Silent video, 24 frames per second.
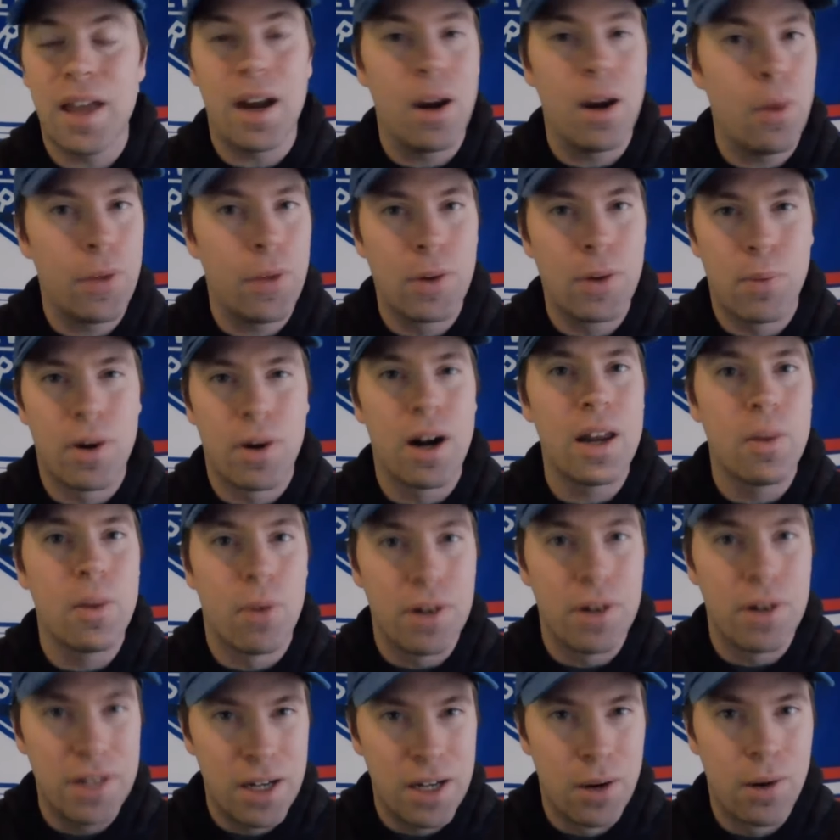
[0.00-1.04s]
I don't think we're
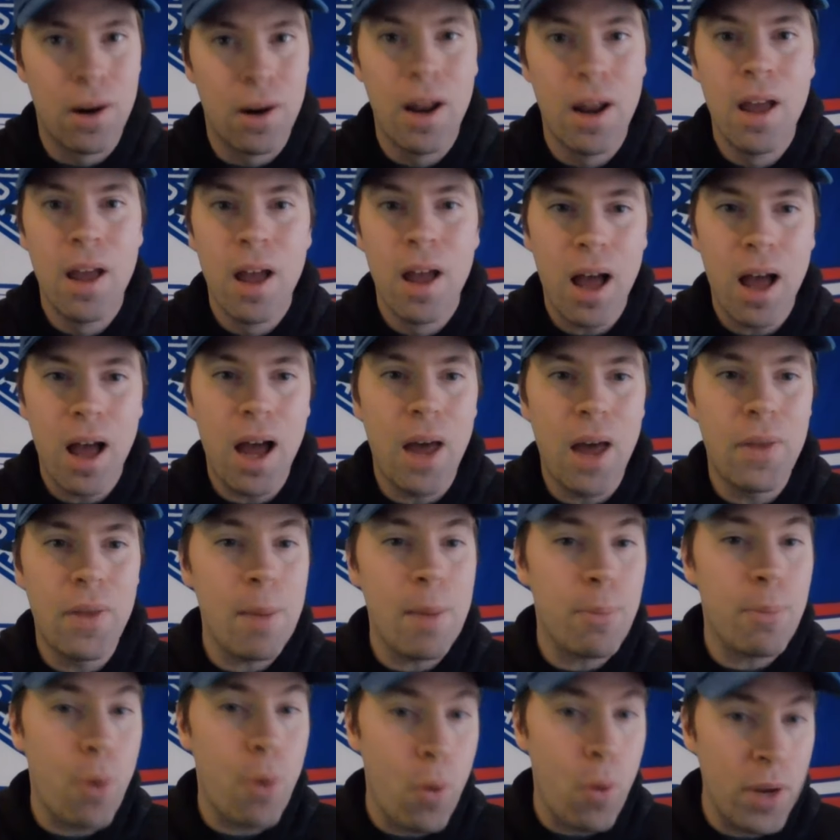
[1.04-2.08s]
anywhere near
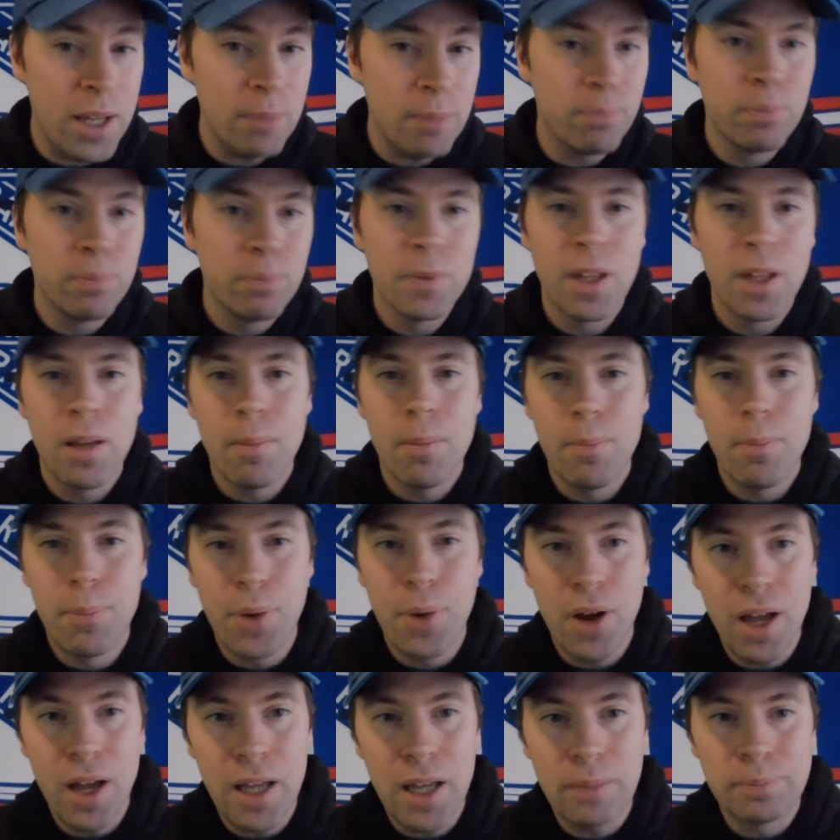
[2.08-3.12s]
that point,
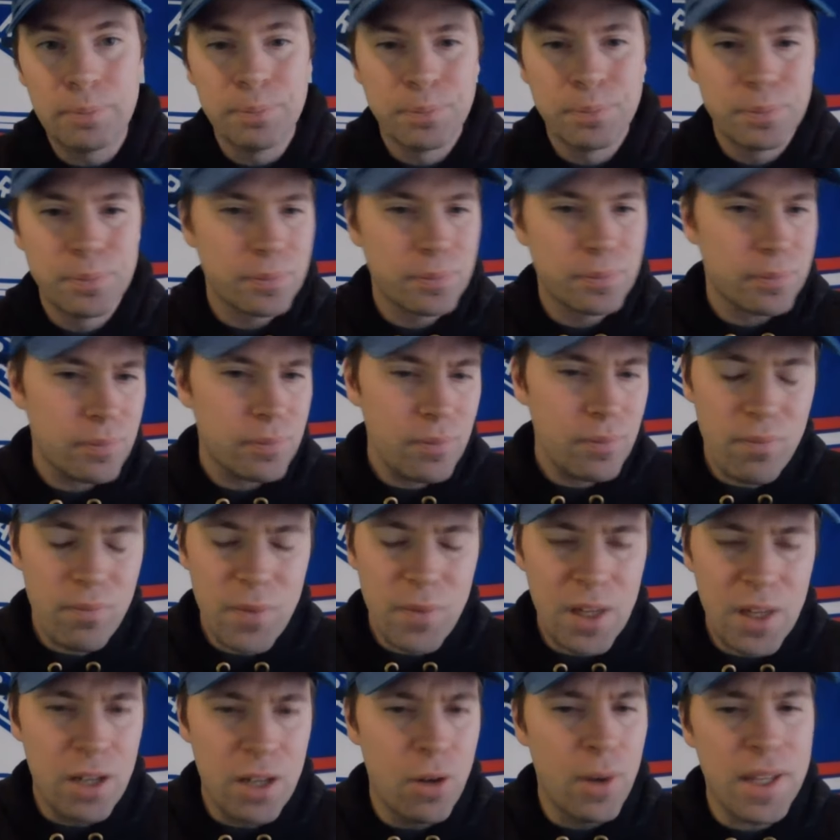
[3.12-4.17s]
but
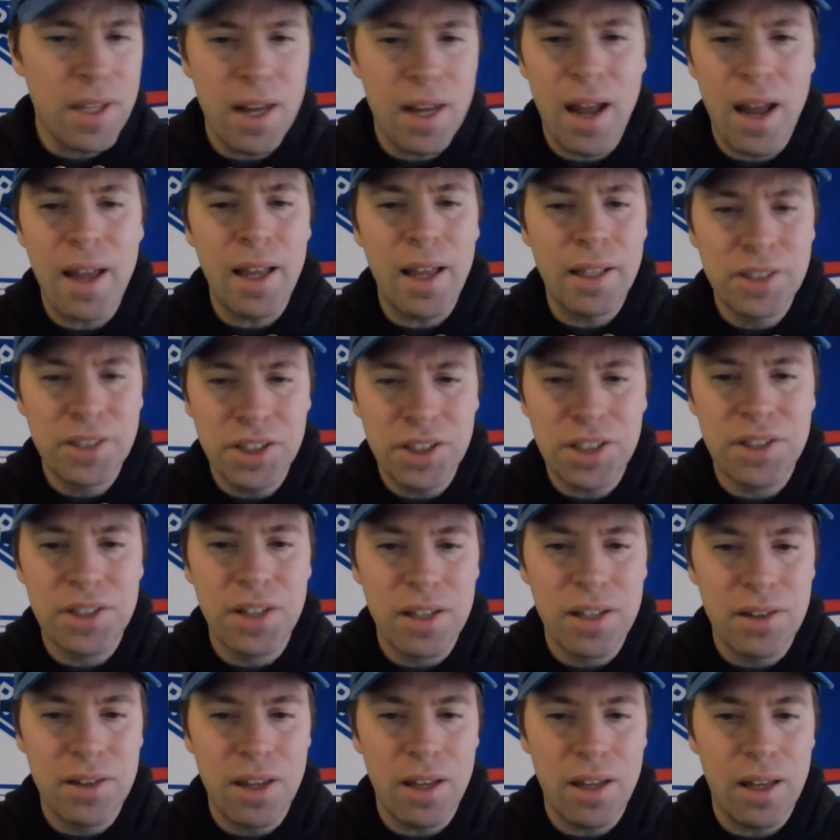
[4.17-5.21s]
you know, again, I just
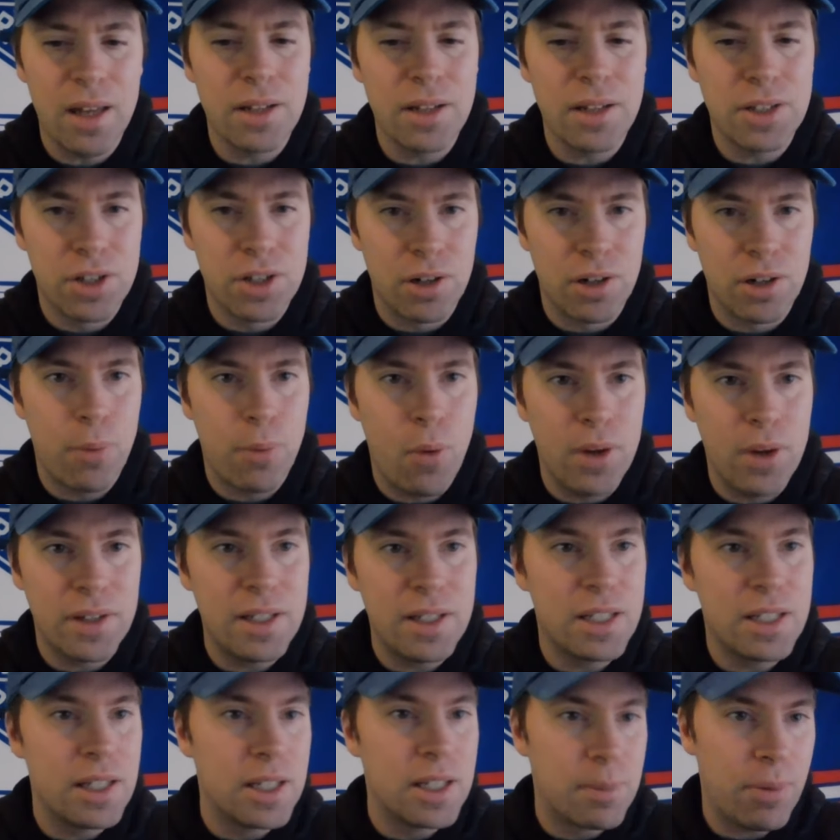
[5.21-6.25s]
think that at a certain point,
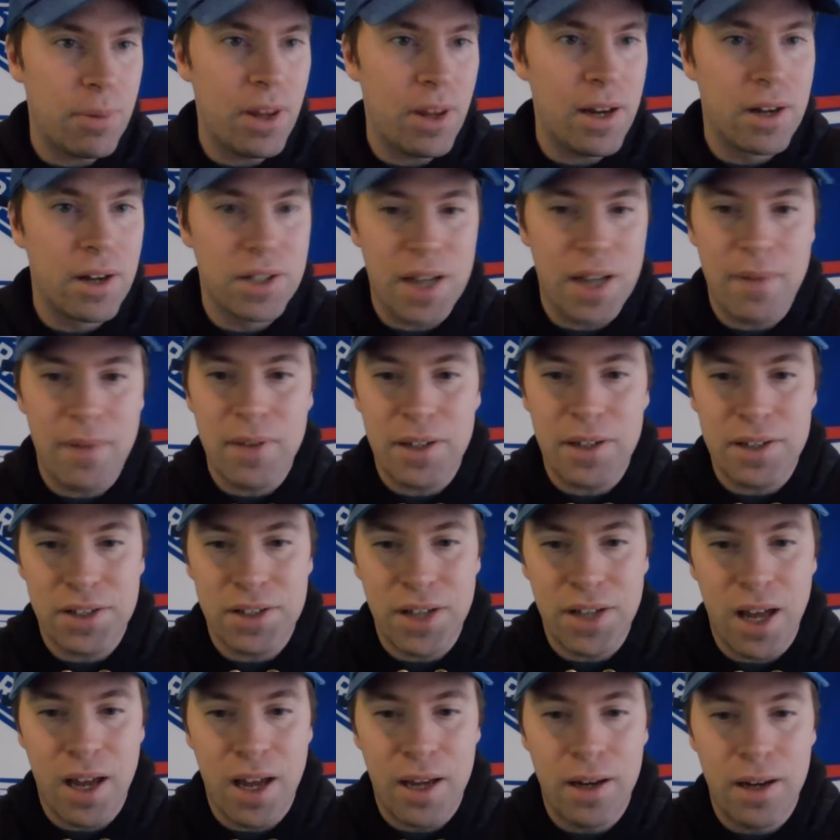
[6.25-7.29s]
these players have to
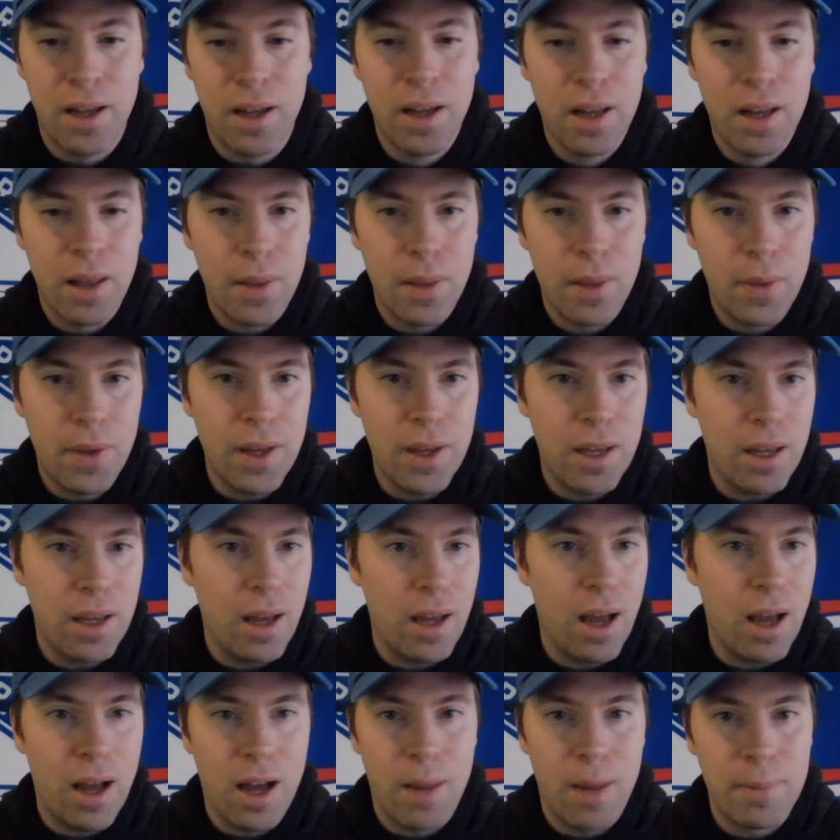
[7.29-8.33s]
decide that,
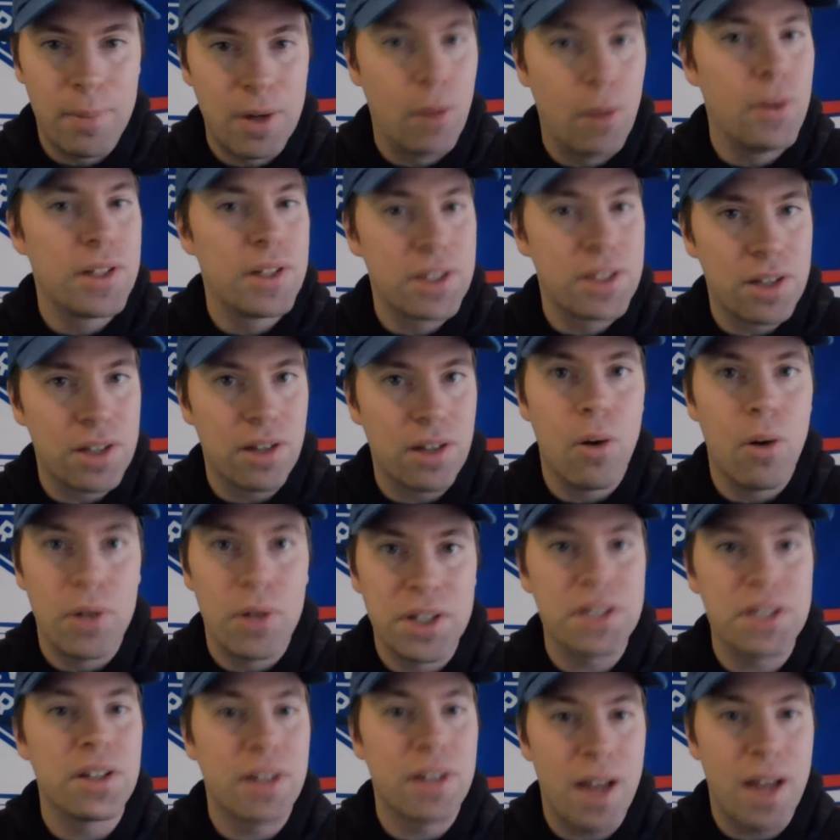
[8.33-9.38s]
you know, this is the coach, this
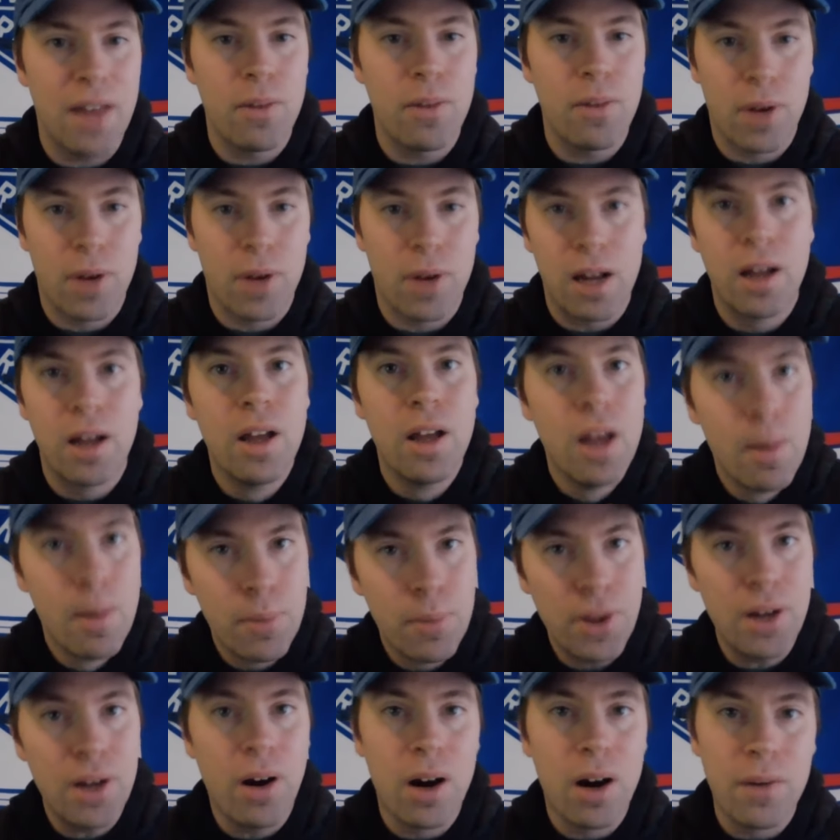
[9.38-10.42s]
is the guy that we're going to
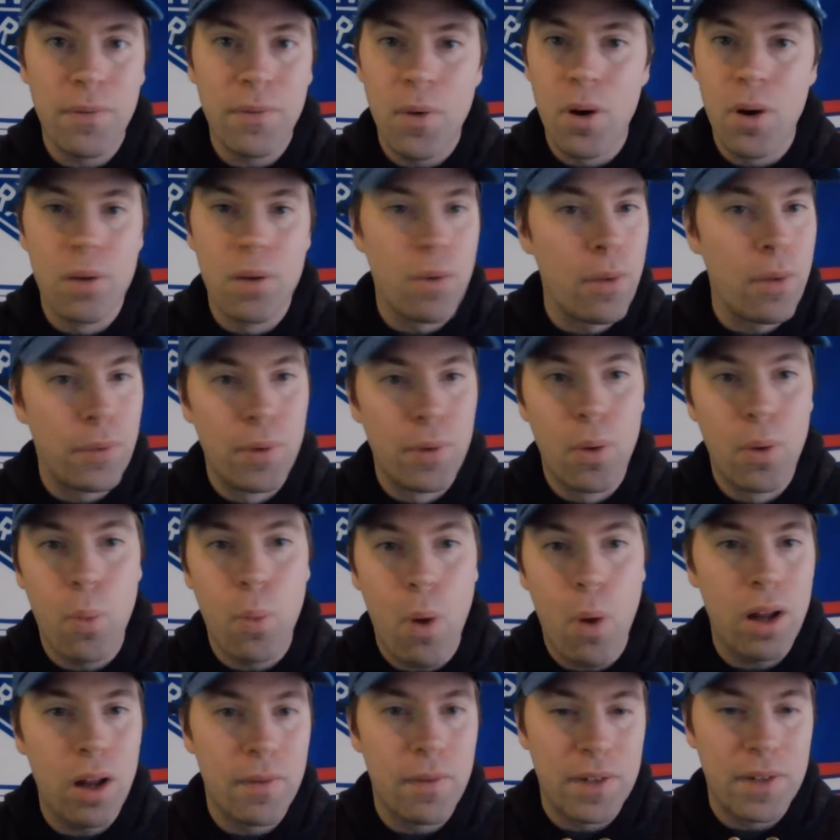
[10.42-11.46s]
play hard for and run through a
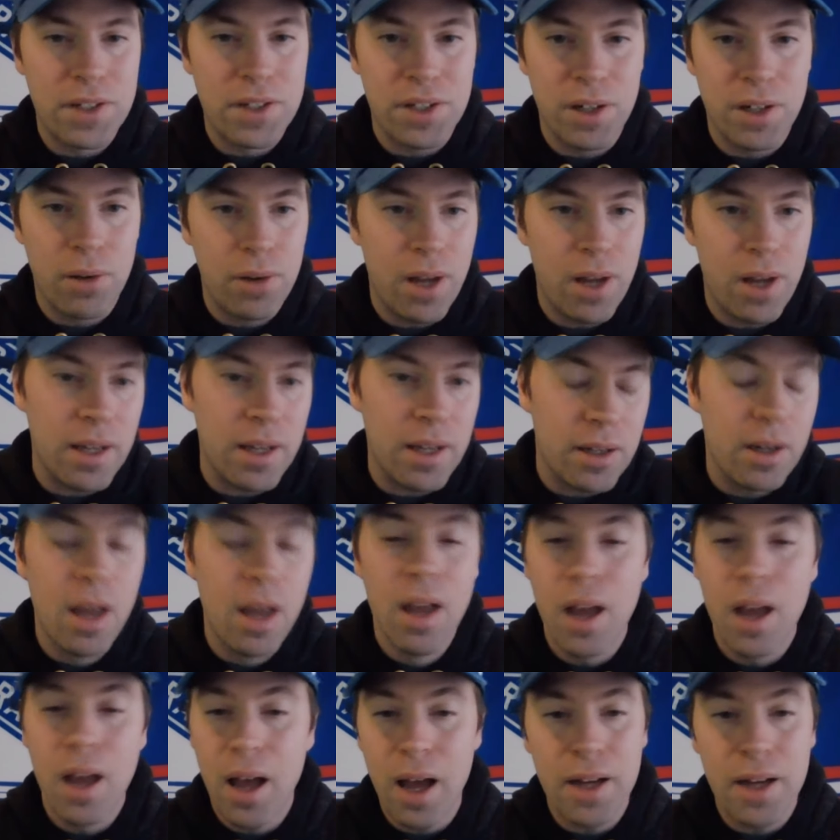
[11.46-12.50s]
wall every single night
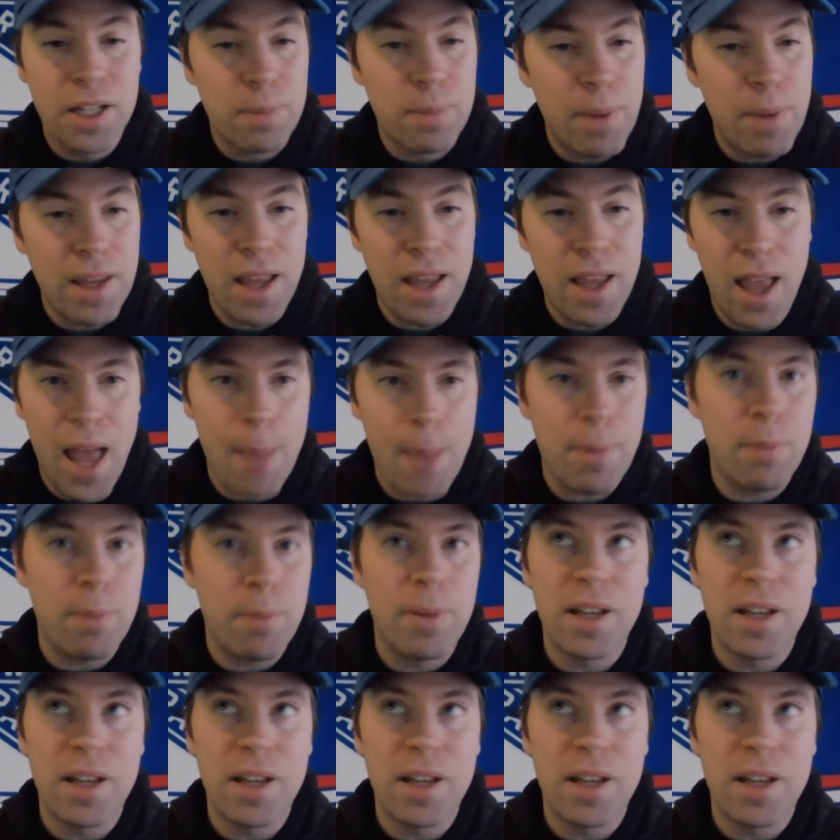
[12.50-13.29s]
and just make it happen.